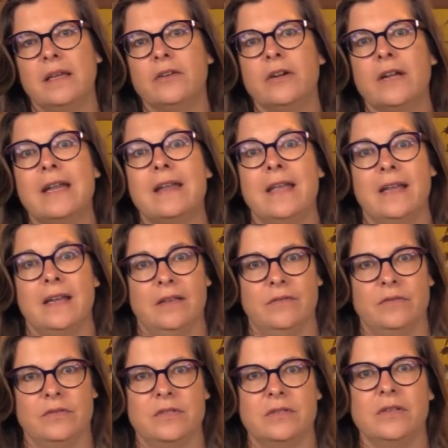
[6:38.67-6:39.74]
internet
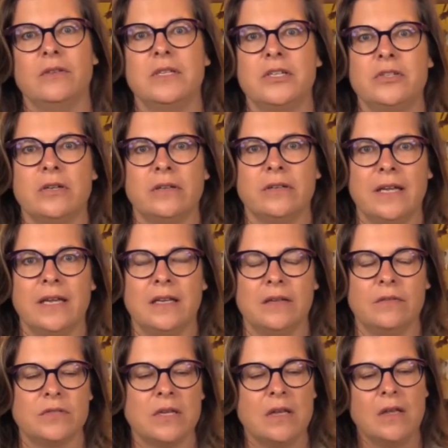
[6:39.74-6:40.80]
natives, digital
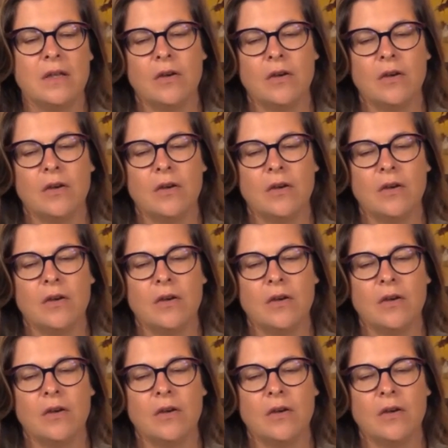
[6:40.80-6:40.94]
natives.